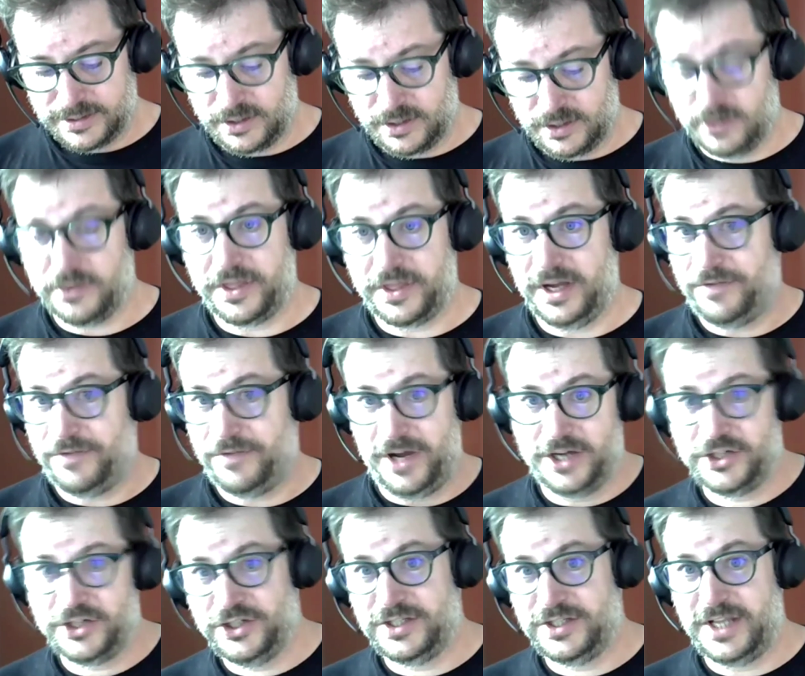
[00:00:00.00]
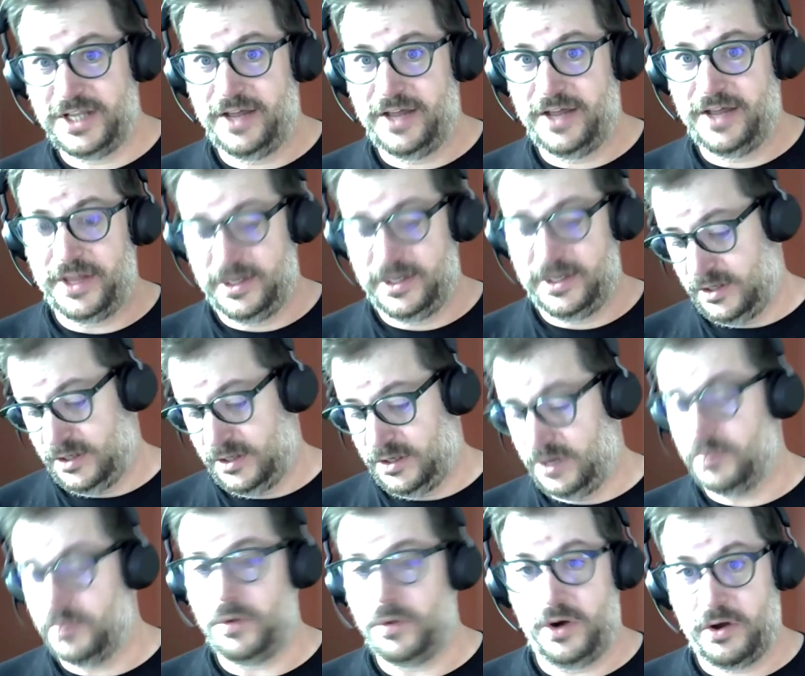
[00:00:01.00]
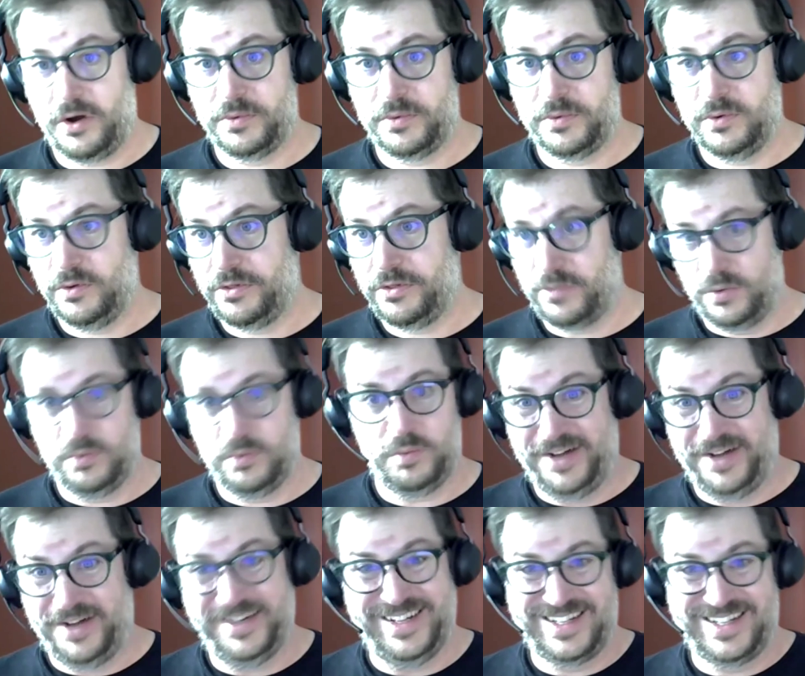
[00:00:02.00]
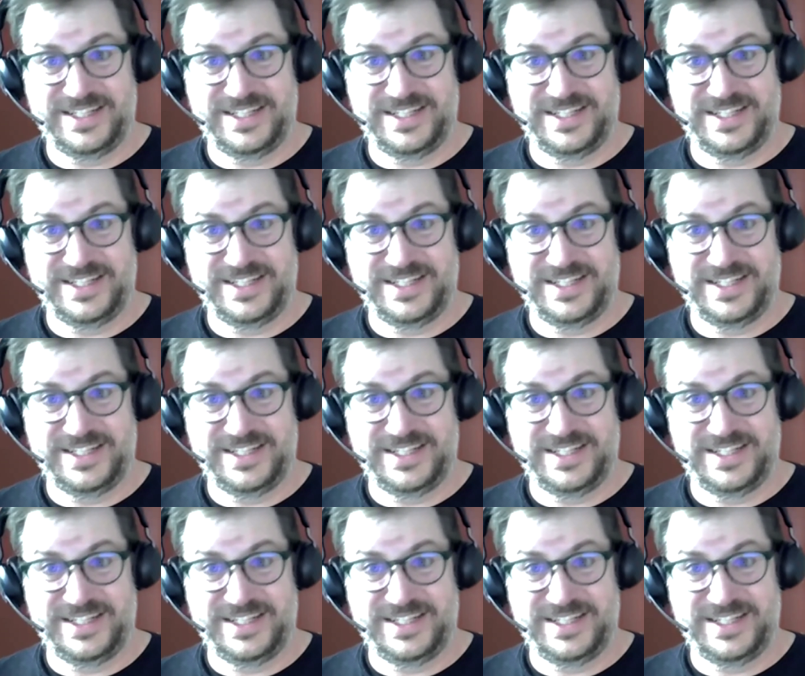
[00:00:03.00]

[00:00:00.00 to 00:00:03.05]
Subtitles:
So there are functions there. There's a walkthrough through one